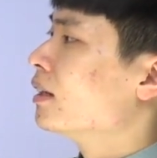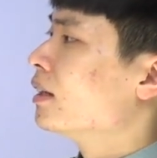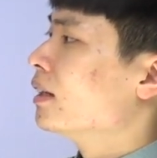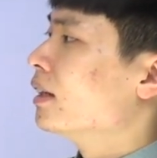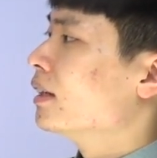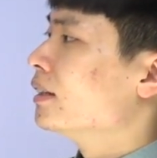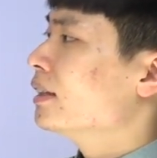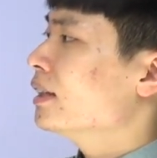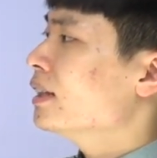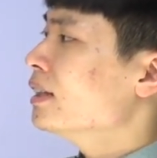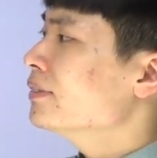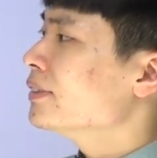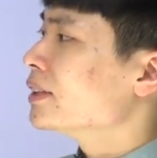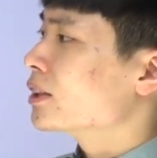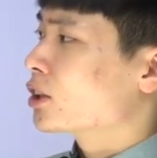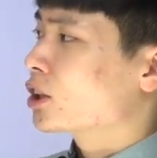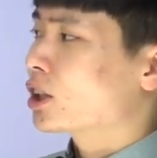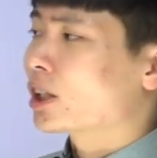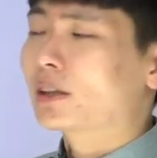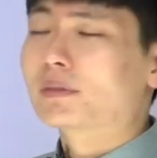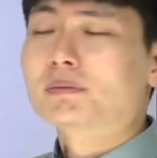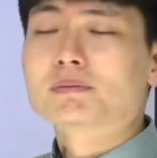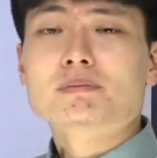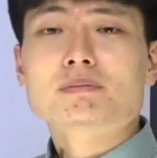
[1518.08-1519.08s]
An
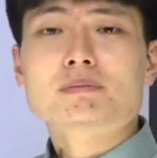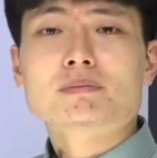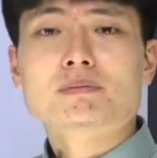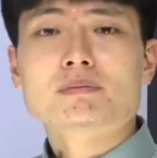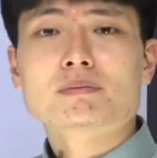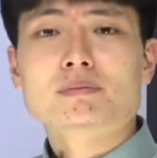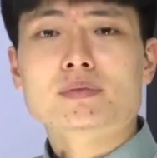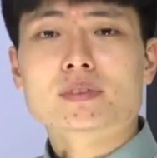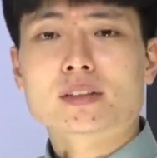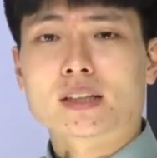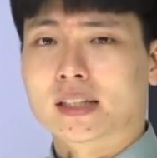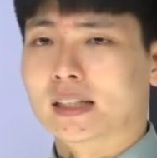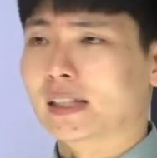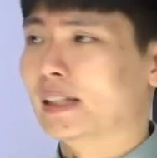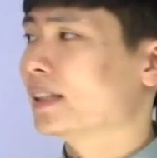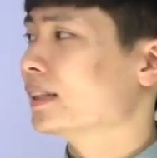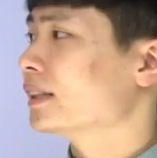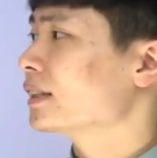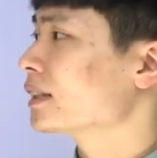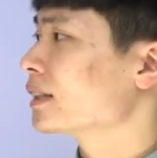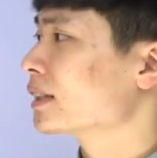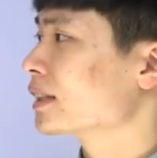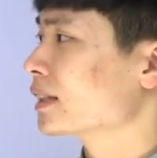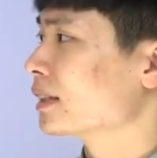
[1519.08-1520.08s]
image
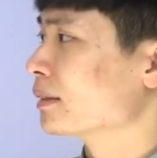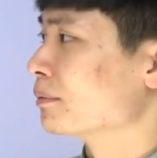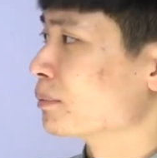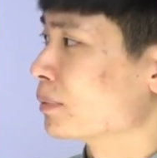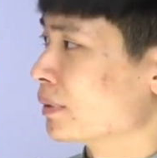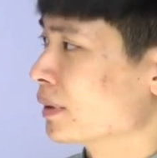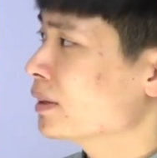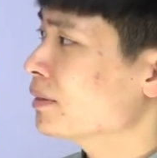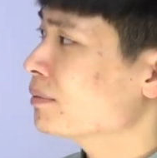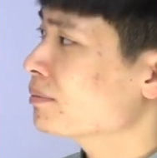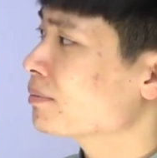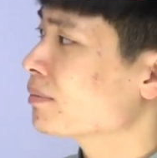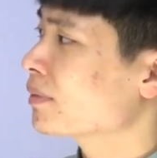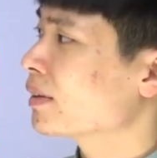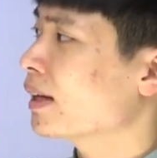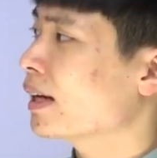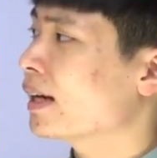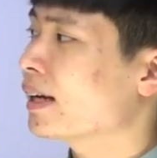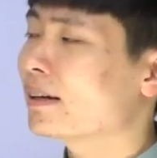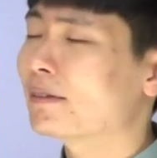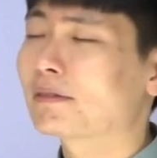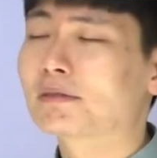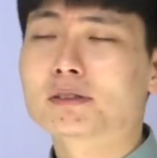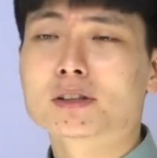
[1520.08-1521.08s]
is simply
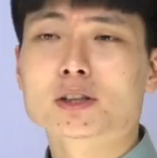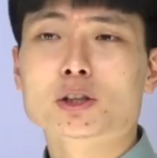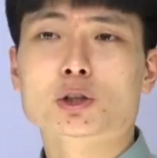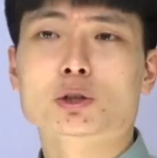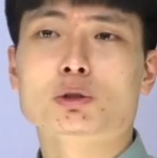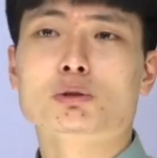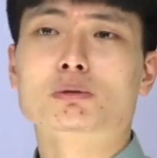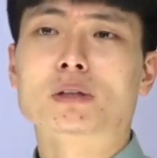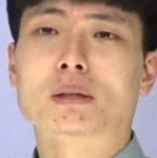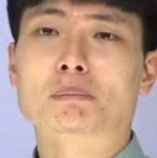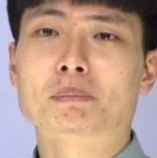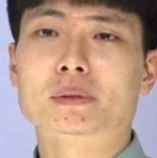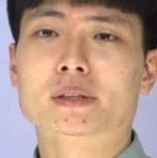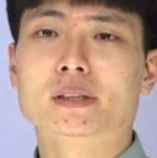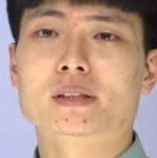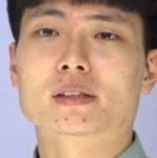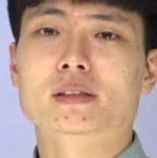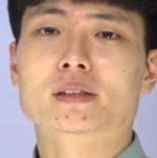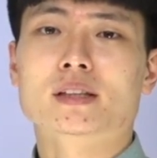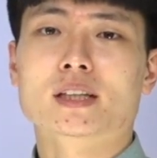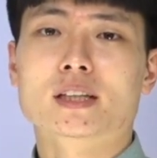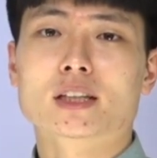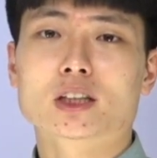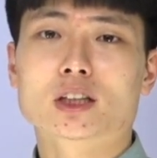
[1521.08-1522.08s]
a visual
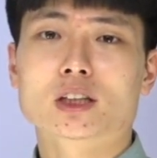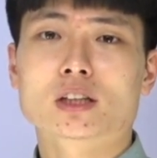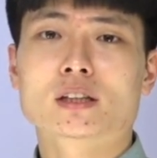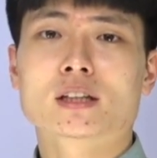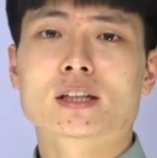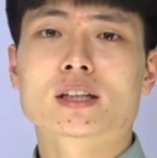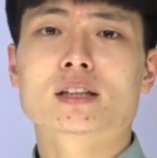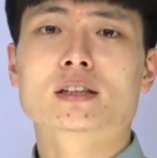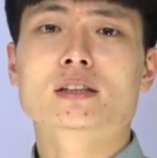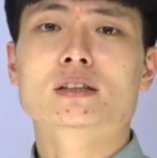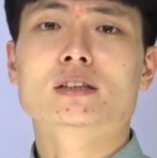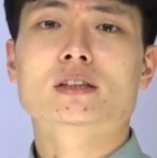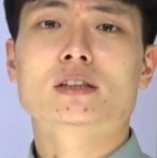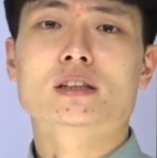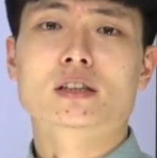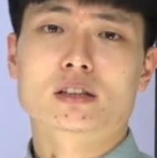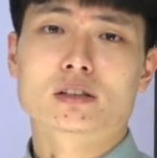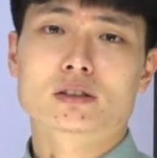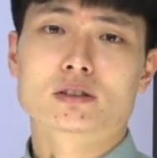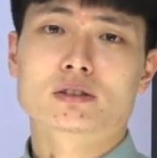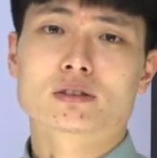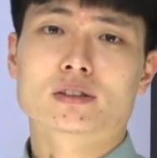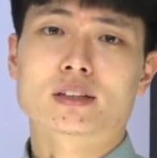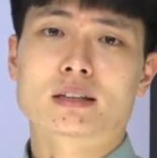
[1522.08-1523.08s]
representation in
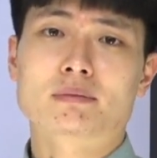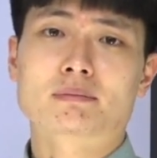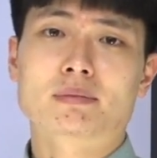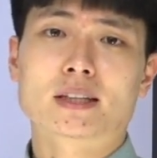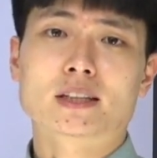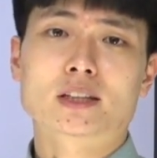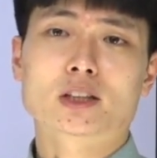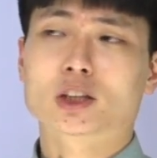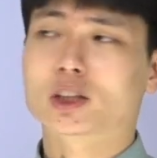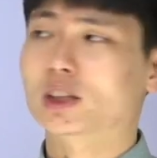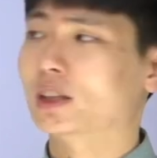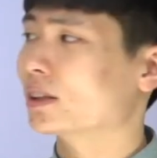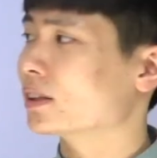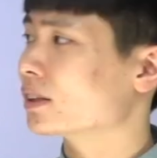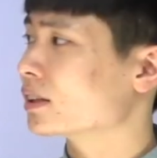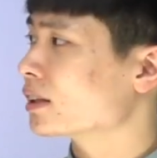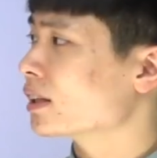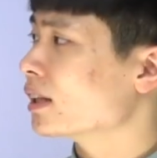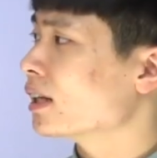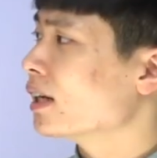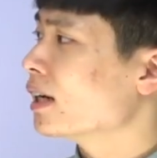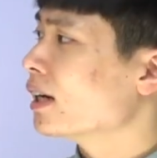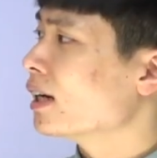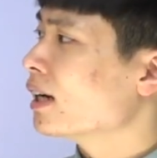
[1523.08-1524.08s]
2 dimensions.
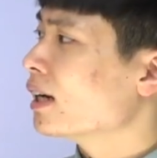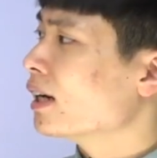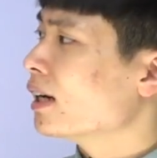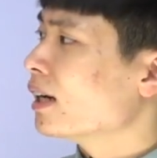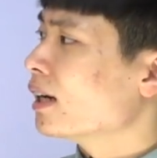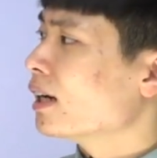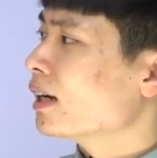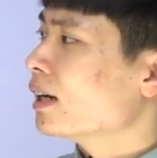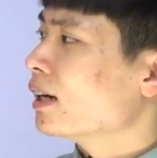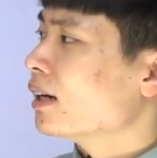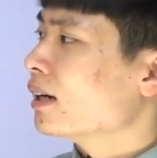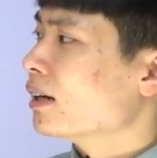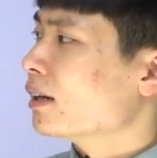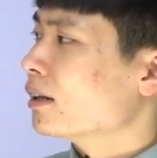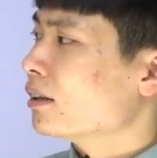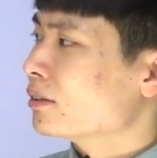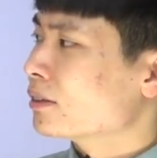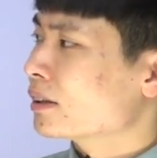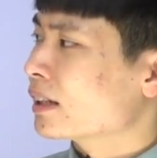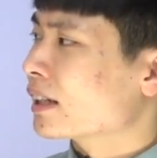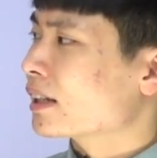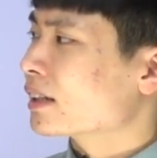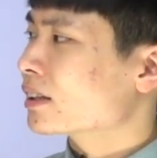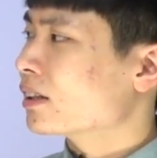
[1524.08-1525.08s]

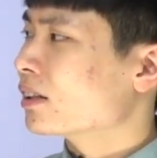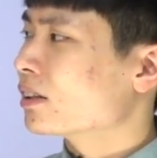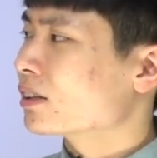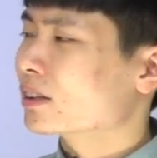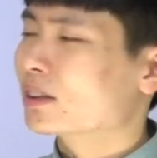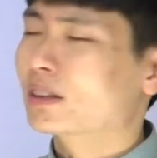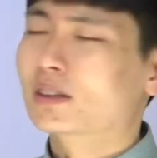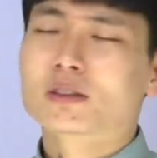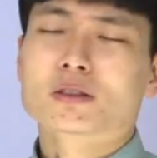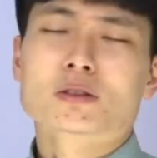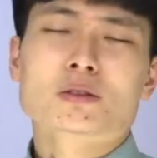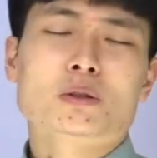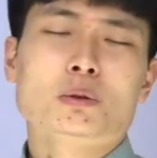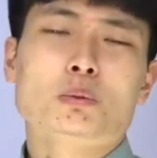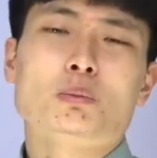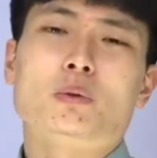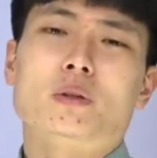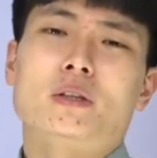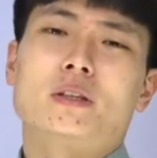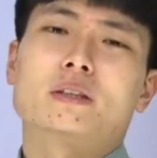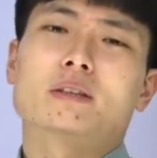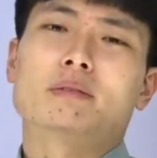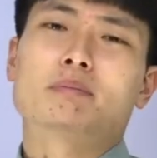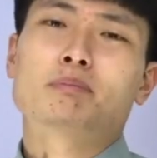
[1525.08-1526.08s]
There's also the
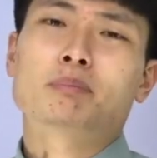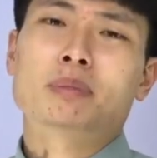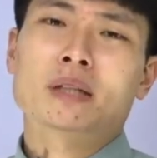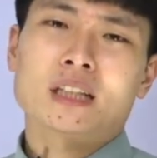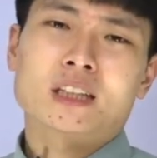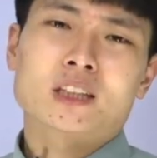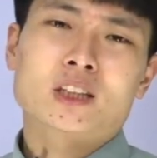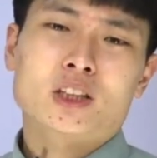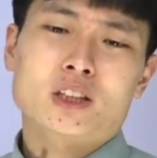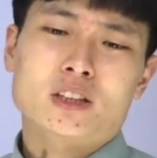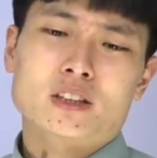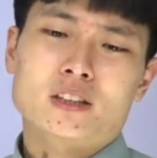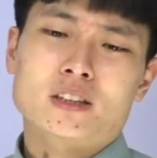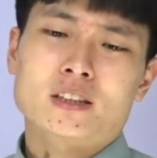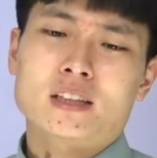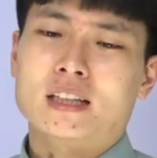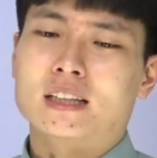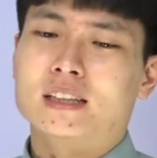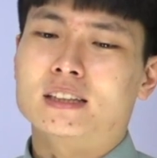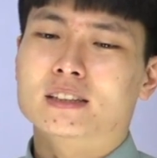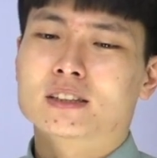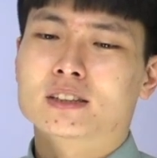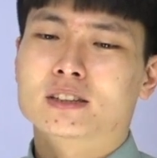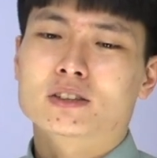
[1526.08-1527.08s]
word picture,
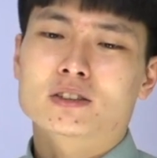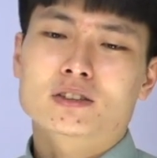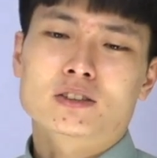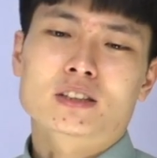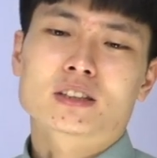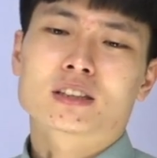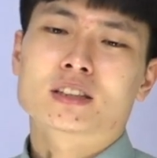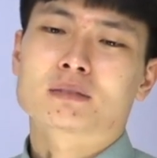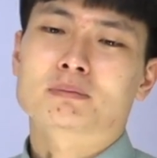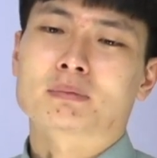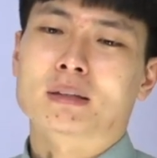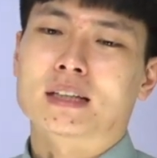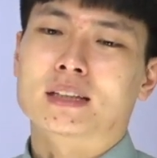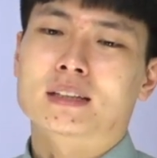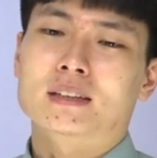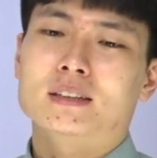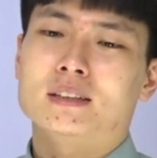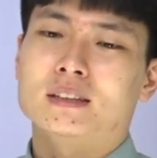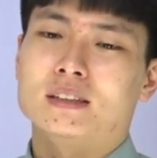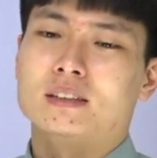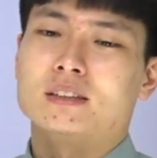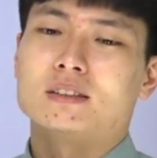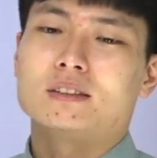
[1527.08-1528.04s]
and students might,